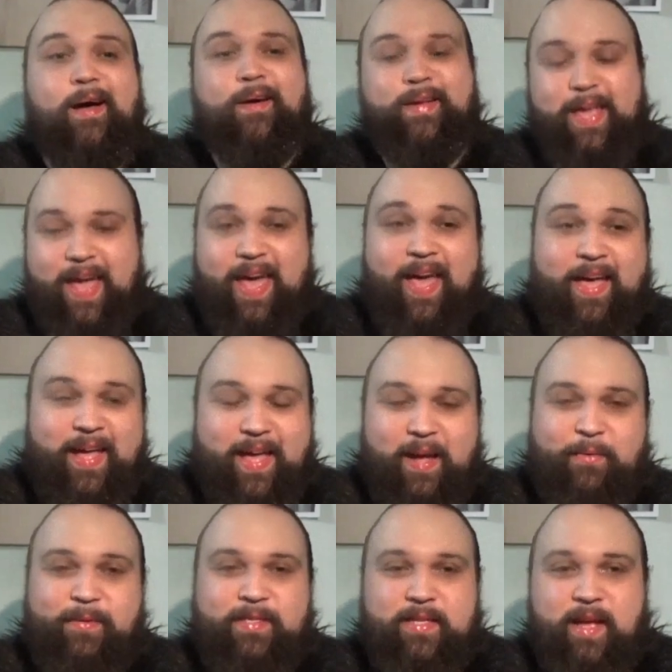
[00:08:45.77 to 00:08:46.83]
Oh
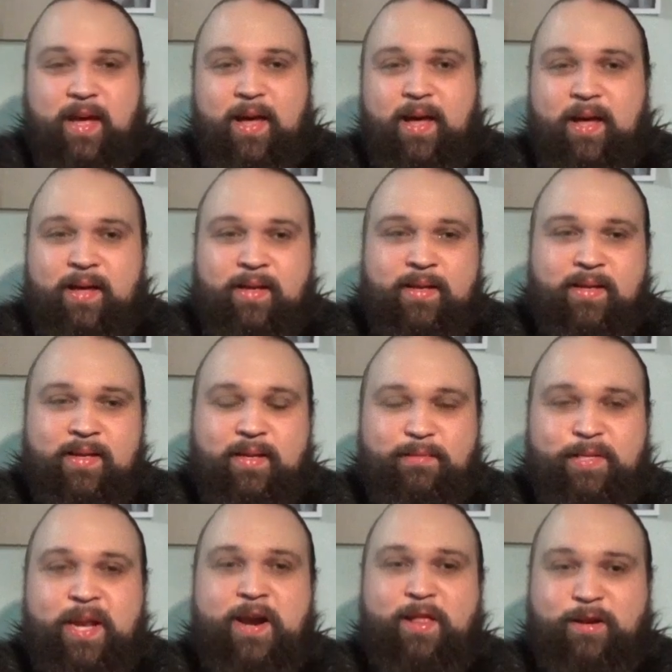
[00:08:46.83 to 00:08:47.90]
yeah, I was uh,
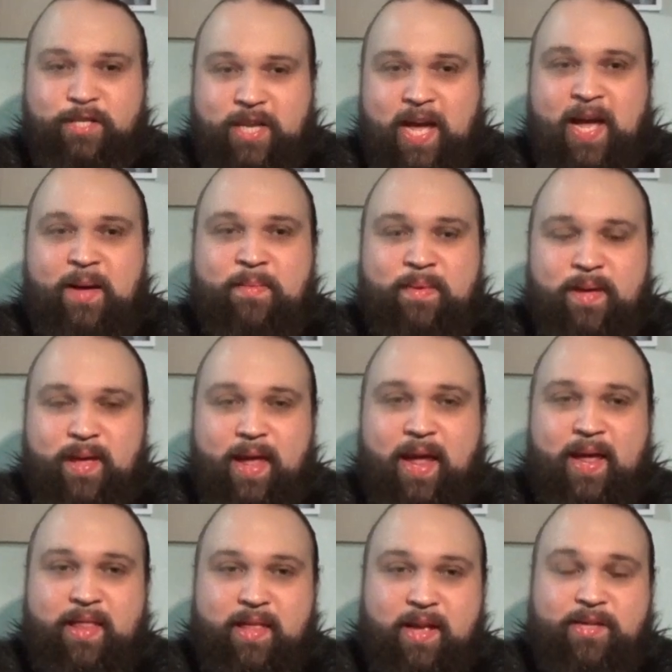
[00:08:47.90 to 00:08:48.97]
I was at another
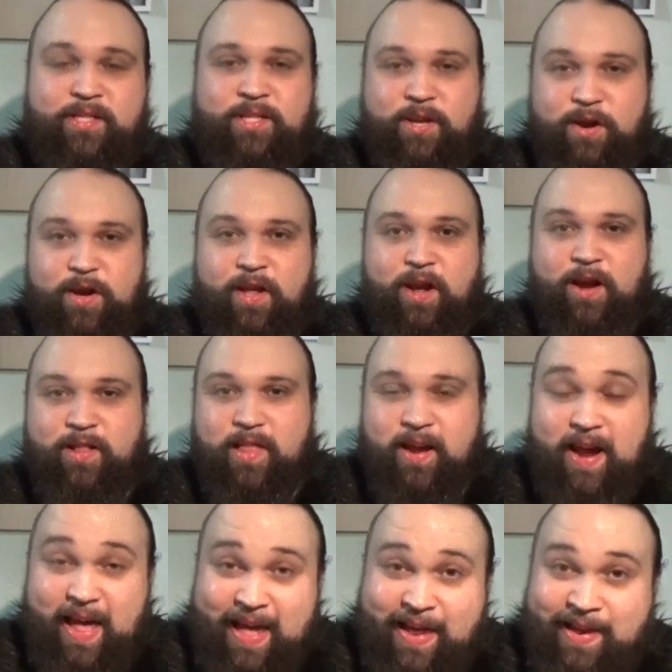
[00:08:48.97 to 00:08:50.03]
job and the security
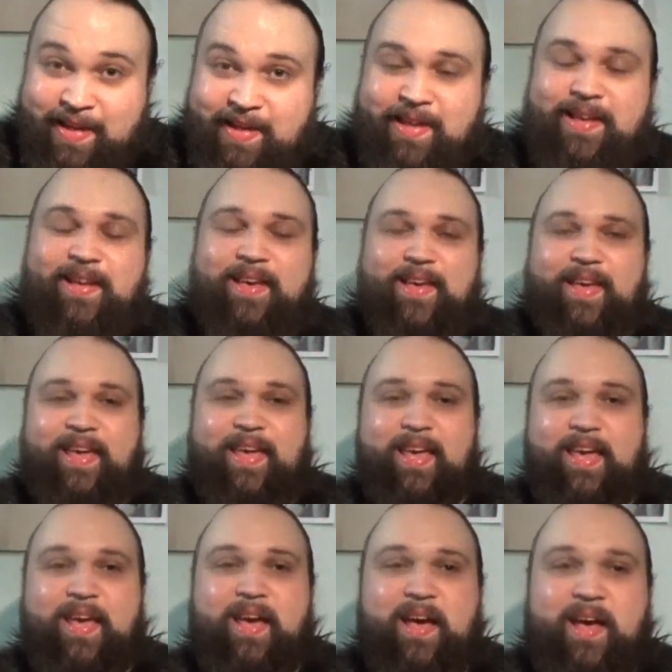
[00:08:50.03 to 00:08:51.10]
guard there, Ed.
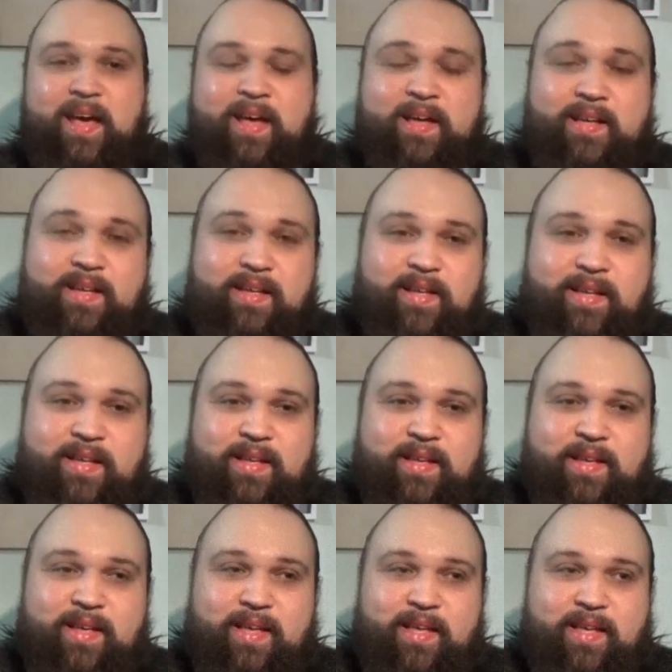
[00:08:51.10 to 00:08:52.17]
He uh,
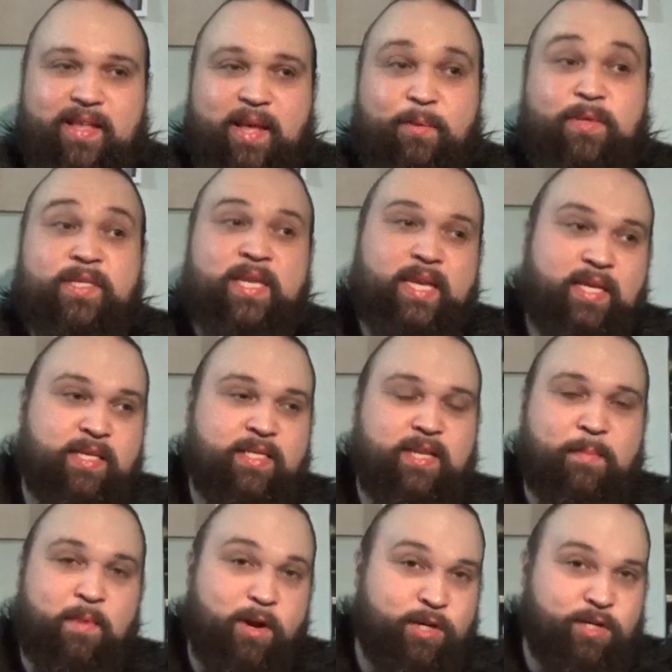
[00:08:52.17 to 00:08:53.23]
that was
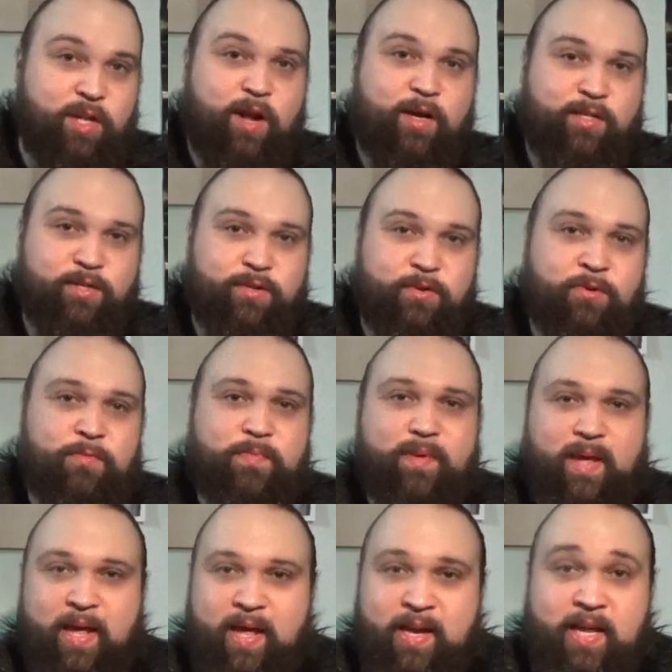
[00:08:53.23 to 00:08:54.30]
his martial arts
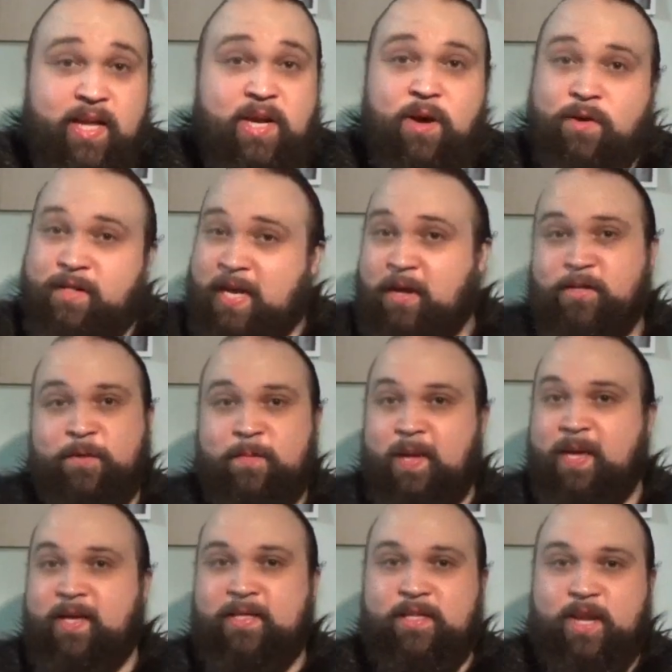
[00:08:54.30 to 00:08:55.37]
group and he knows I
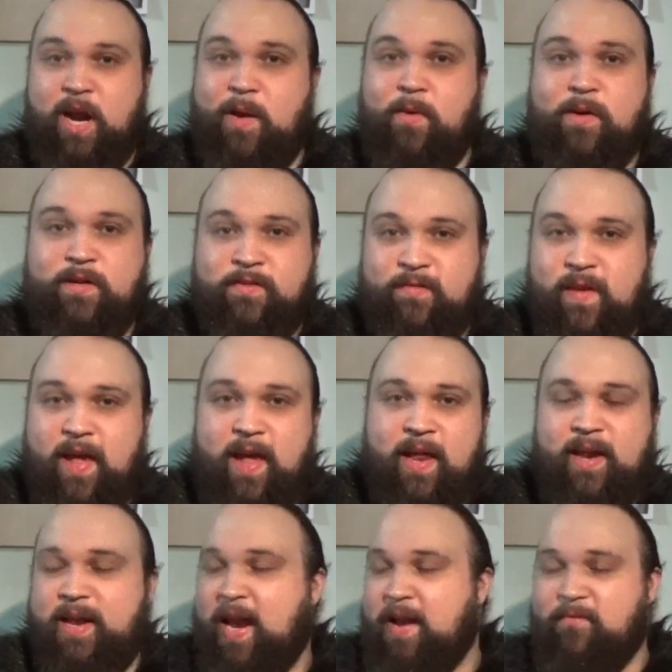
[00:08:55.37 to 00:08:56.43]
was a big Star Wars
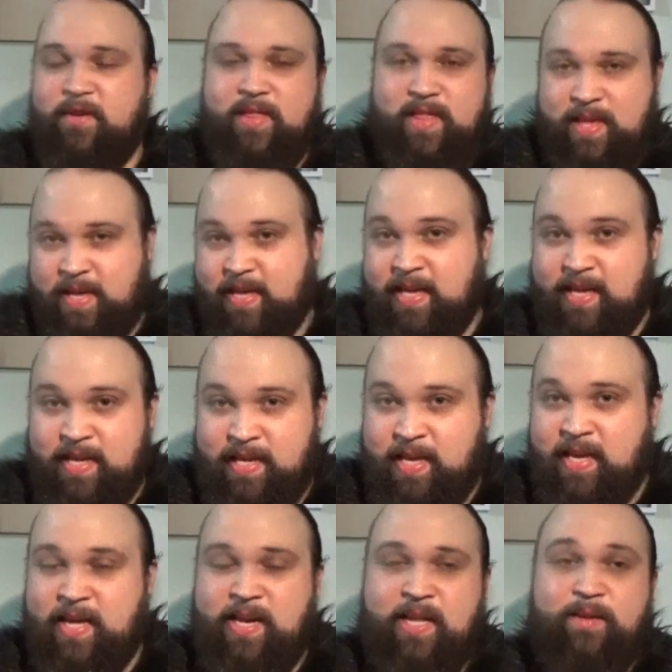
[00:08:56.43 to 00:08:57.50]
fan and everything
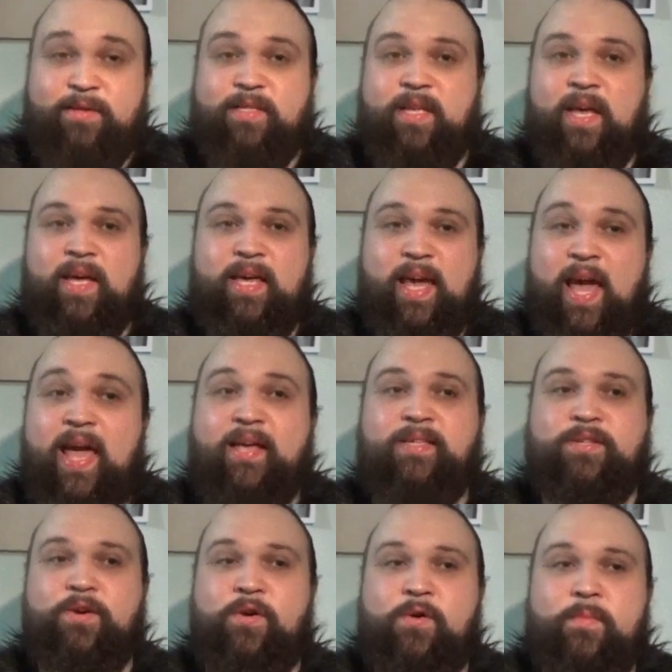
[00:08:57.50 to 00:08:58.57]
geeky and he was like,
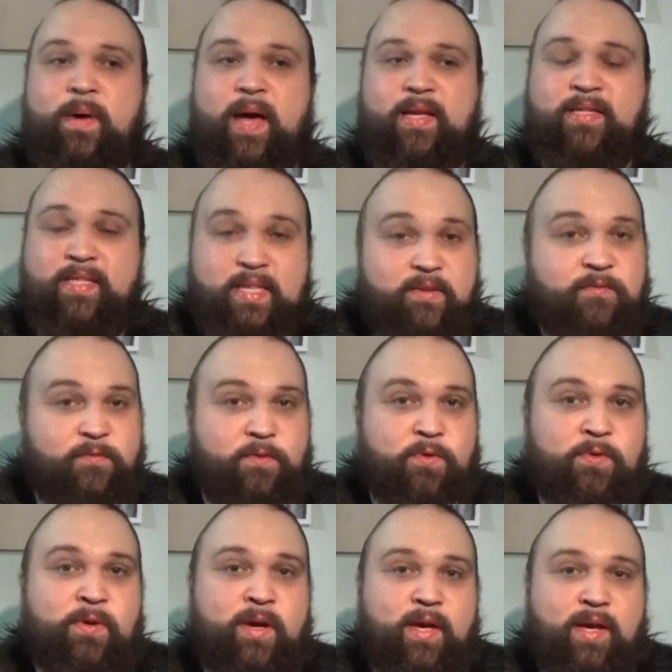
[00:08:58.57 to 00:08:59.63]
"Yeah, so my
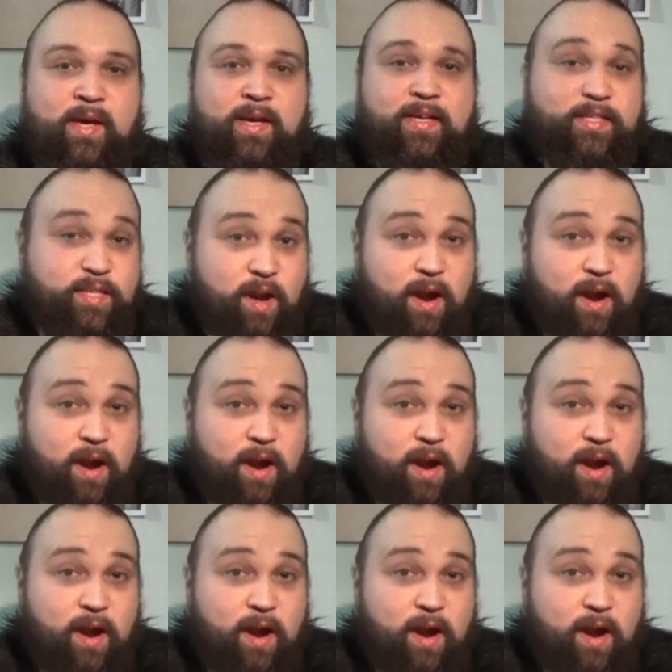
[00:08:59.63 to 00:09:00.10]
Sifu